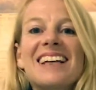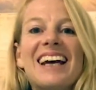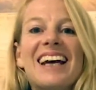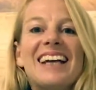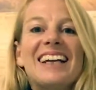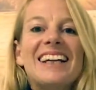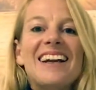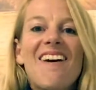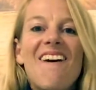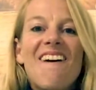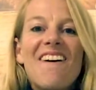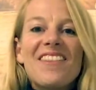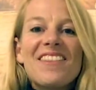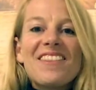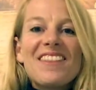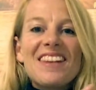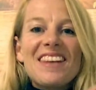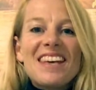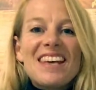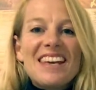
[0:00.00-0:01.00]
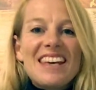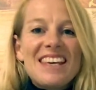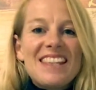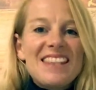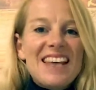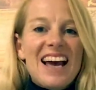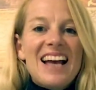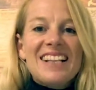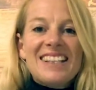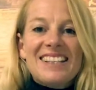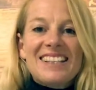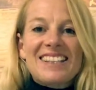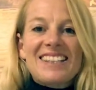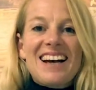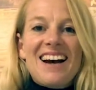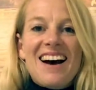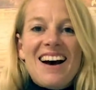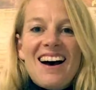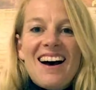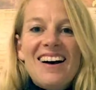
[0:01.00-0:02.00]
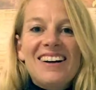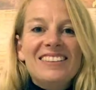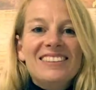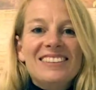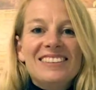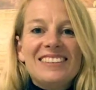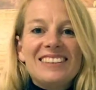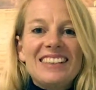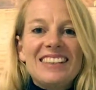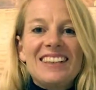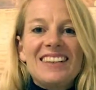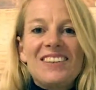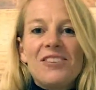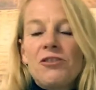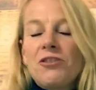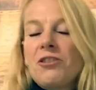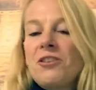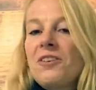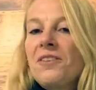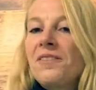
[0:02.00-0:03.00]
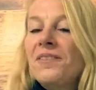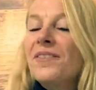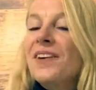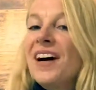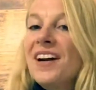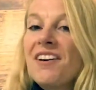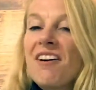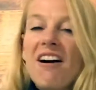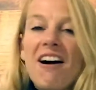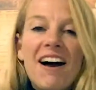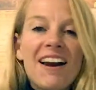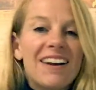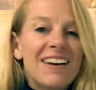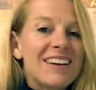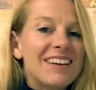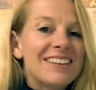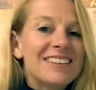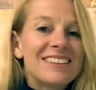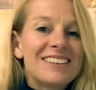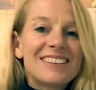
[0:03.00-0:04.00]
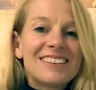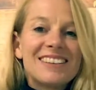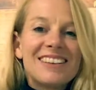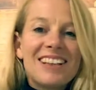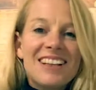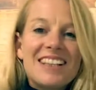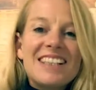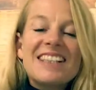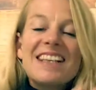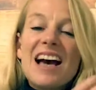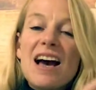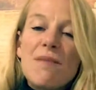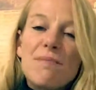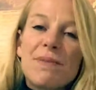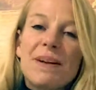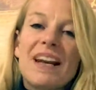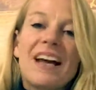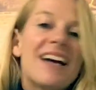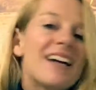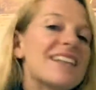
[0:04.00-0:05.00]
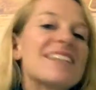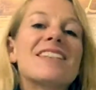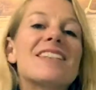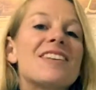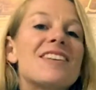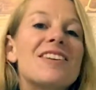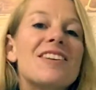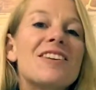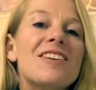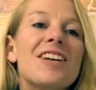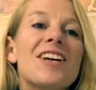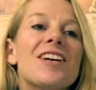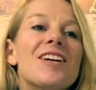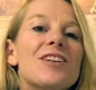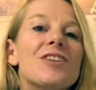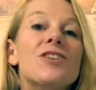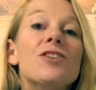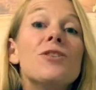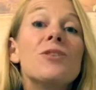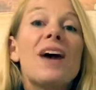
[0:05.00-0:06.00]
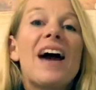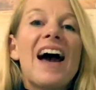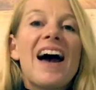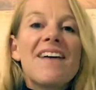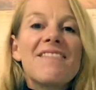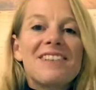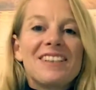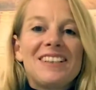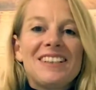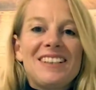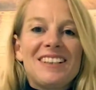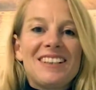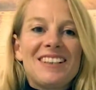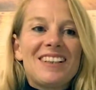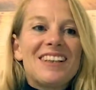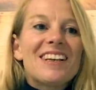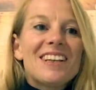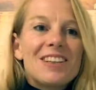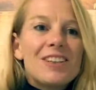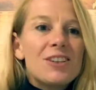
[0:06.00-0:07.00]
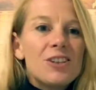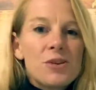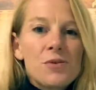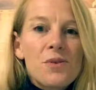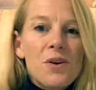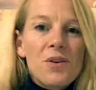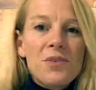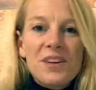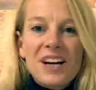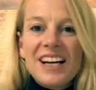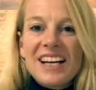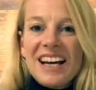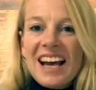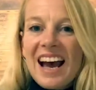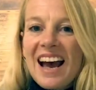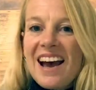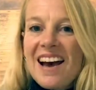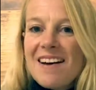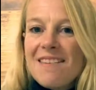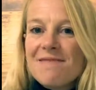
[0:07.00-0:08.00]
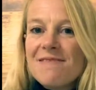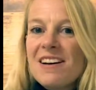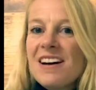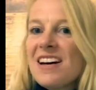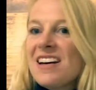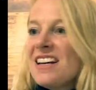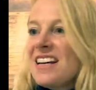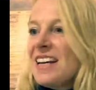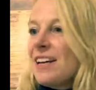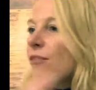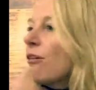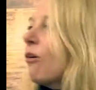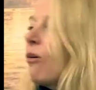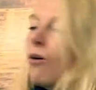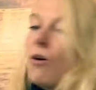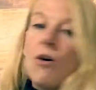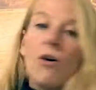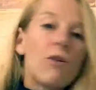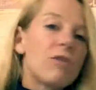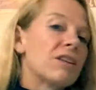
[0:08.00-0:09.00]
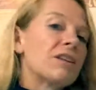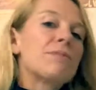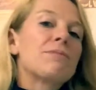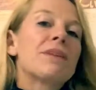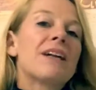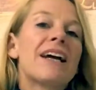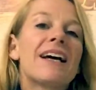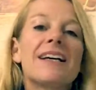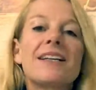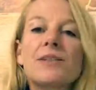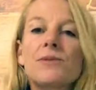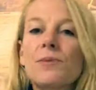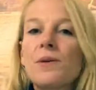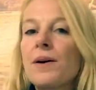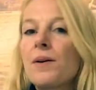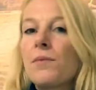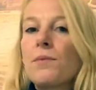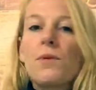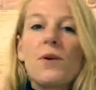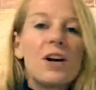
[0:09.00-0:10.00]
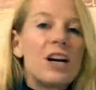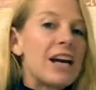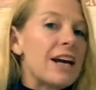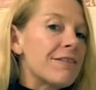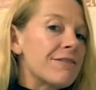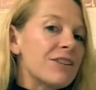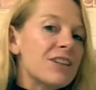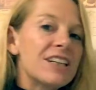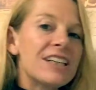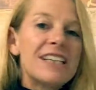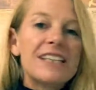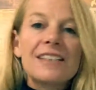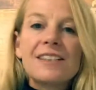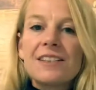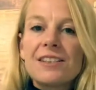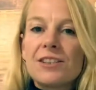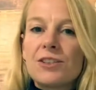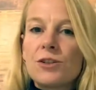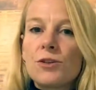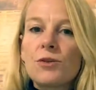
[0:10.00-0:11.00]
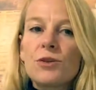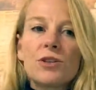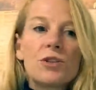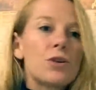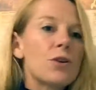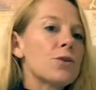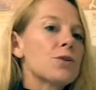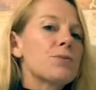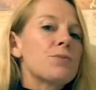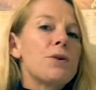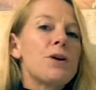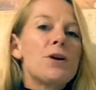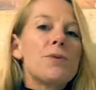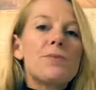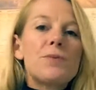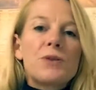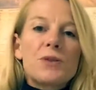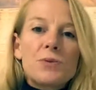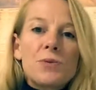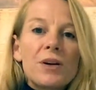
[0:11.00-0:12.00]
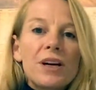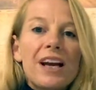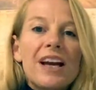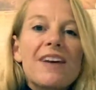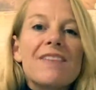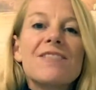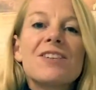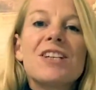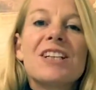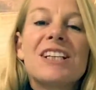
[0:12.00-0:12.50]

And in that star, or an island, in that place, you have it. You already have it all in place. Whatever it is that's your soul's purpose, whatever